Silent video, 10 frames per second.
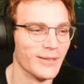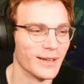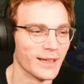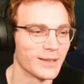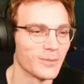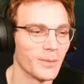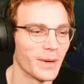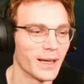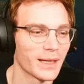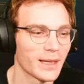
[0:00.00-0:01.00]
Forget. We're
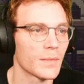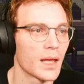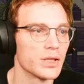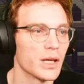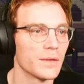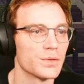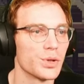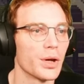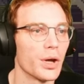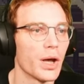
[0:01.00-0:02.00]
back. Hey Jeff, do you
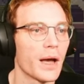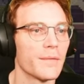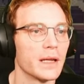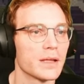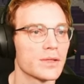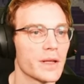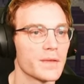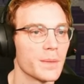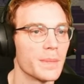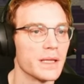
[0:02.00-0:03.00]
have an extra
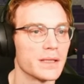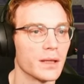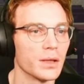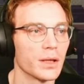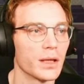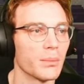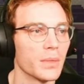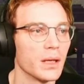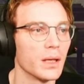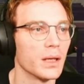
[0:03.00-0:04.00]
slice of pizza that you could give
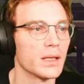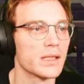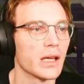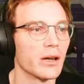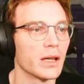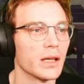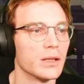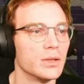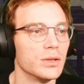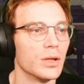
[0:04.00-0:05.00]
me? Sorry, kid,
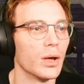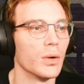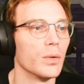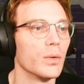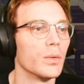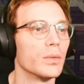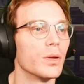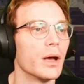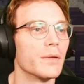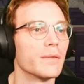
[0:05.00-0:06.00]
you don't know
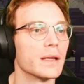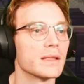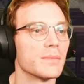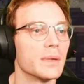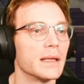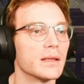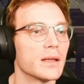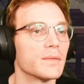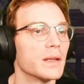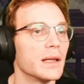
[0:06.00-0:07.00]
how things have been
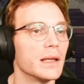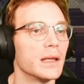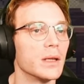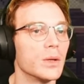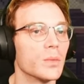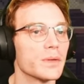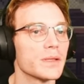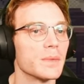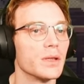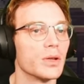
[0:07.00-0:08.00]
tough lately. You want
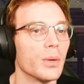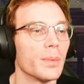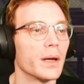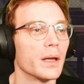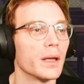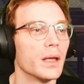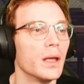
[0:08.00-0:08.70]
something, you gotta buy it.